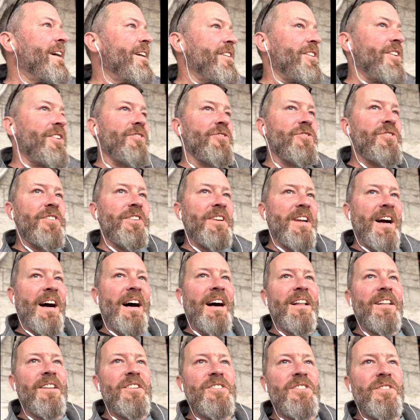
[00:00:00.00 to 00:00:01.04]
years in
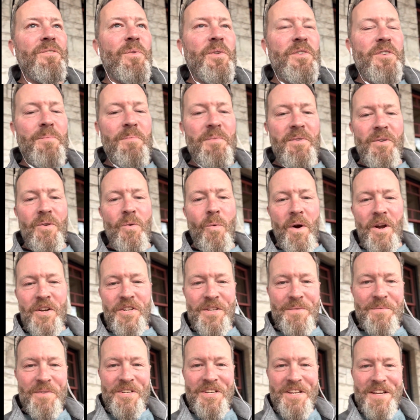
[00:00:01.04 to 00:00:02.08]
college, and when your
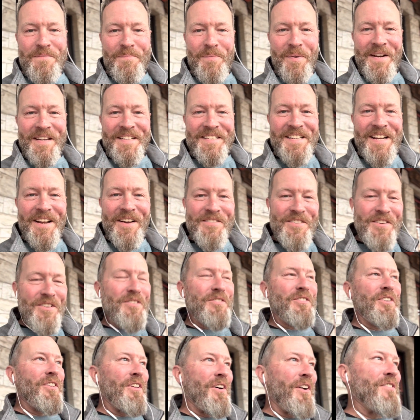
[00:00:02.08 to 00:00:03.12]
washing machine breaks down, you
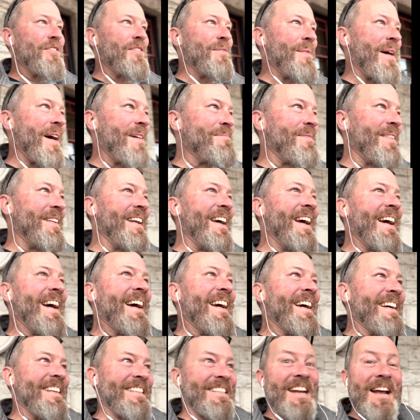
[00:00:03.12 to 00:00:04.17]
use a laundromat, but
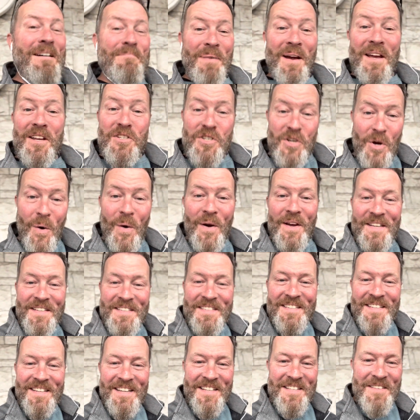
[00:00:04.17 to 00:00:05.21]
it's not by
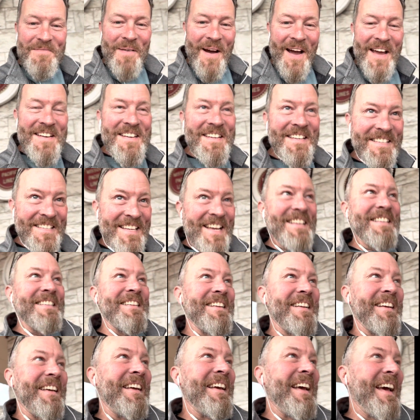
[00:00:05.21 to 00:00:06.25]
choice, it's by
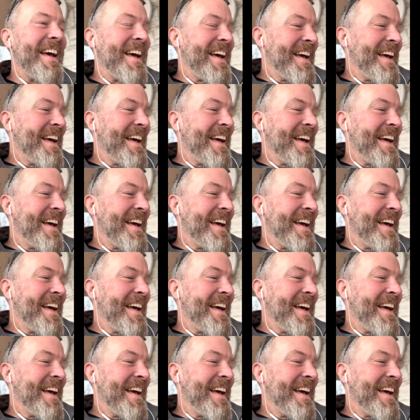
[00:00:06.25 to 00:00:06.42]
necessity.